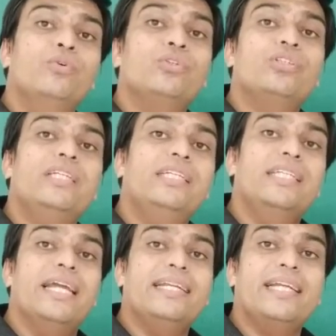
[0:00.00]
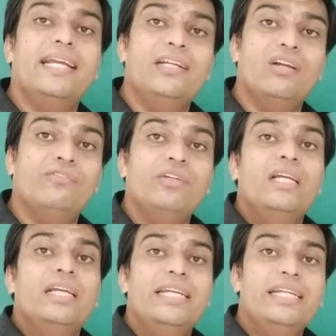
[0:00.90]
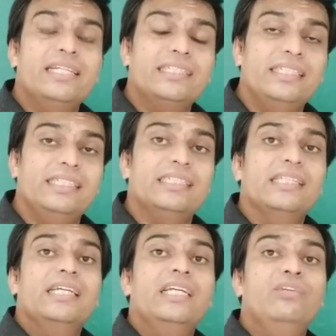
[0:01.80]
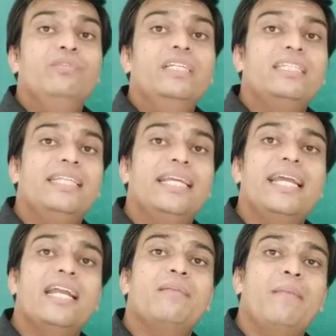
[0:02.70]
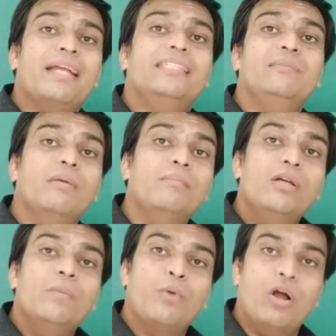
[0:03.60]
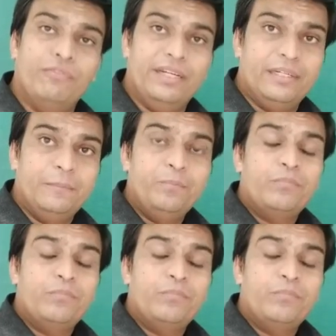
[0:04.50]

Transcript: most in that kind of industries in which they get maximum profit.